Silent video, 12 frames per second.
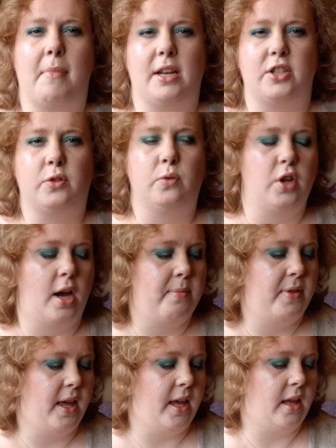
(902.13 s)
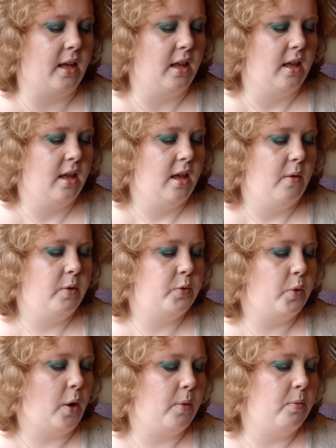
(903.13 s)
magical type thing, which will
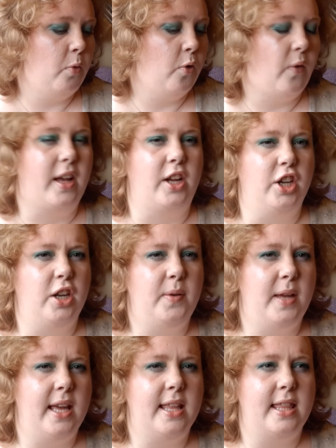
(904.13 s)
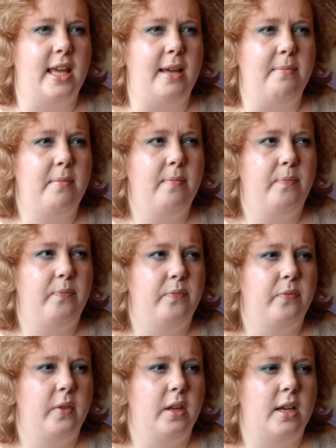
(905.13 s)
go with more of like a New Year theme
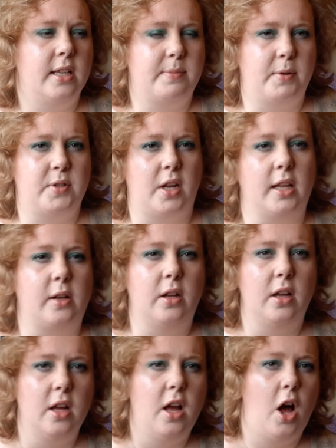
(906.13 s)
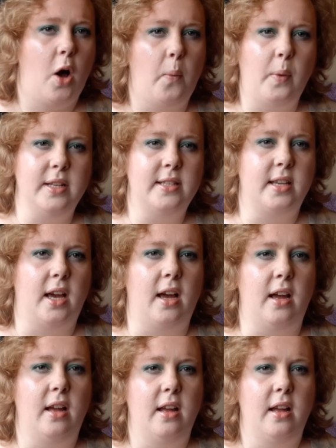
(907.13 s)
as opposed to like a winter.